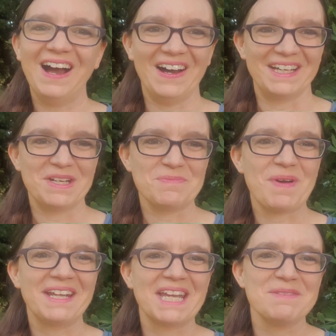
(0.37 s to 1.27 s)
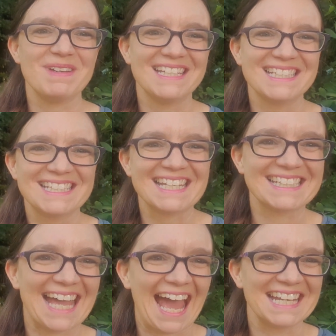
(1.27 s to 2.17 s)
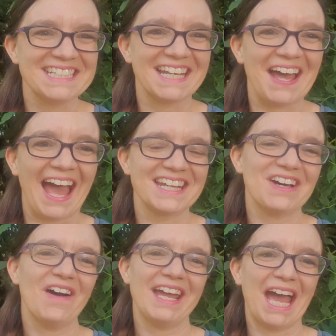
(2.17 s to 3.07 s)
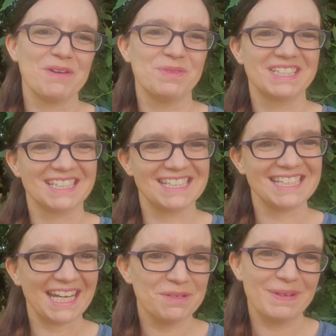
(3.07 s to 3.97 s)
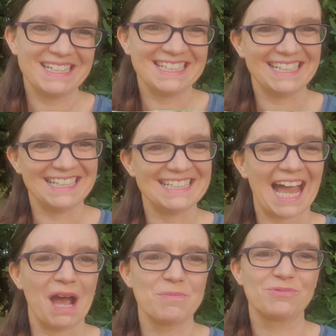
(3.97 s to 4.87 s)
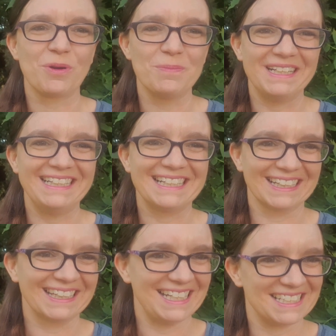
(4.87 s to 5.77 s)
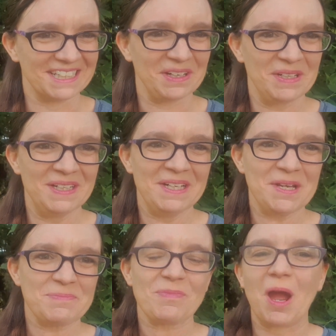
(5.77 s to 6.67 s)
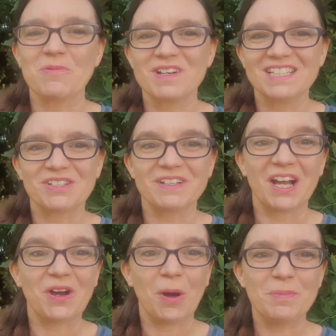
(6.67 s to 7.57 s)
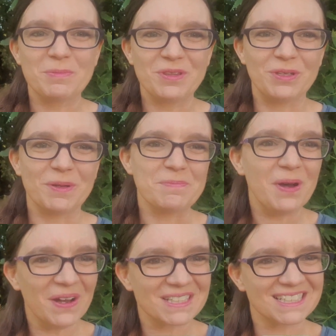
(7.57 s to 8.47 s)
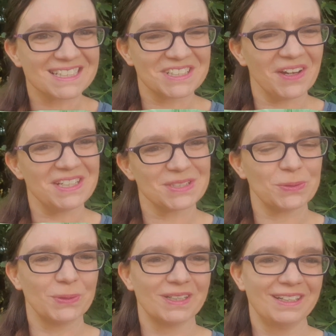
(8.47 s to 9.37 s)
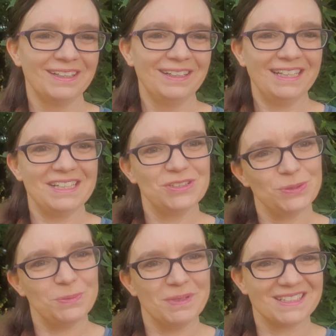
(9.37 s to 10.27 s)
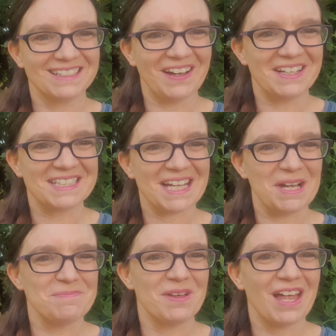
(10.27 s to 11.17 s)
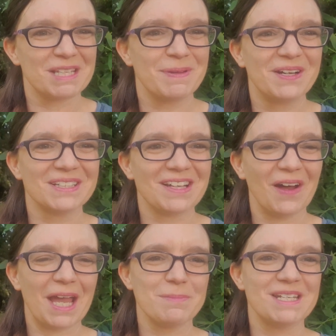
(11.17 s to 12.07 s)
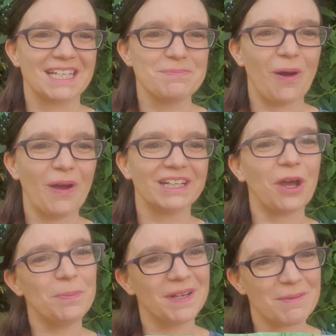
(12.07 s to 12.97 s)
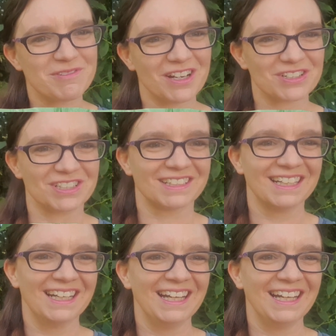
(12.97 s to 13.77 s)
Hi, my name is Jessica Ann Jenner and I am the Sustainability Lead at Bromley Little Theatre. I'm really sorry I can't be with you in person tonight or in Zoom tonight, but that's because I am taking part in an open air production